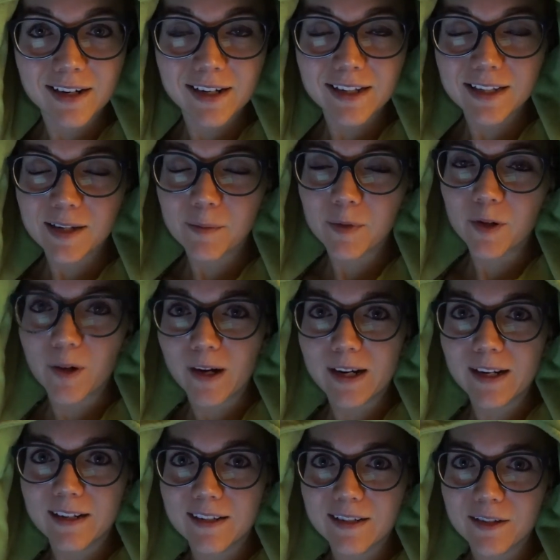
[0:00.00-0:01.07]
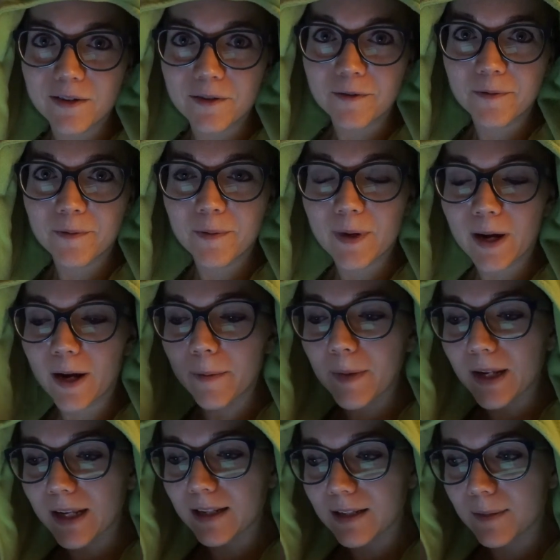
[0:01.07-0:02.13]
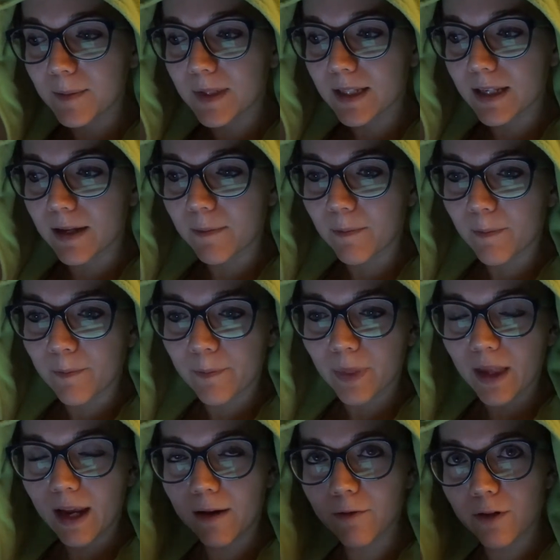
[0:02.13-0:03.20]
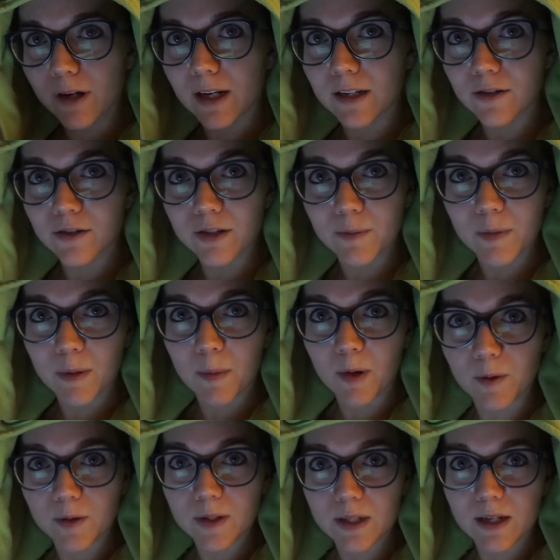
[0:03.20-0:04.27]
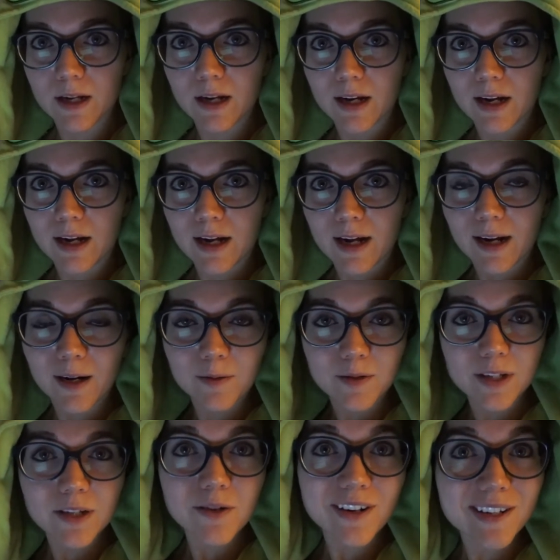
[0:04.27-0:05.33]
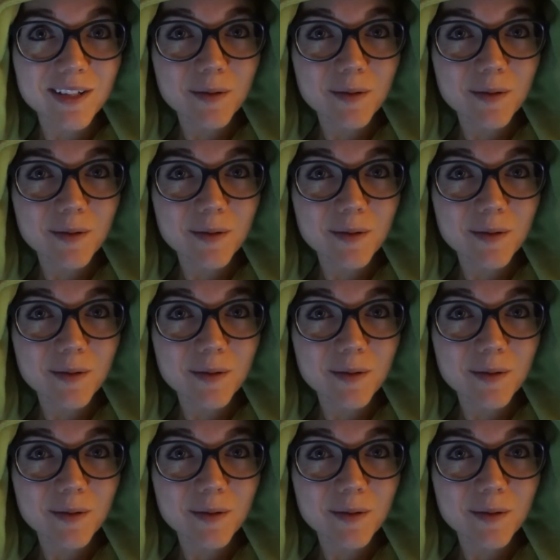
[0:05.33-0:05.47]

It's gonna be great. So I'm gonna get some sleep after I answer some emails. And I'll see you guys